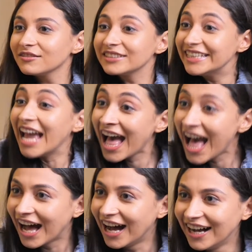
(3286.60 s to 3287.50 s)

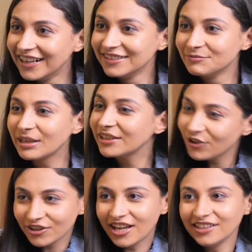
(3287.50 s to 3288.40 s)
Yeah, but
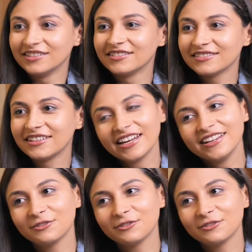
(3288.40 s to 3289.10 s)
you're done. Great,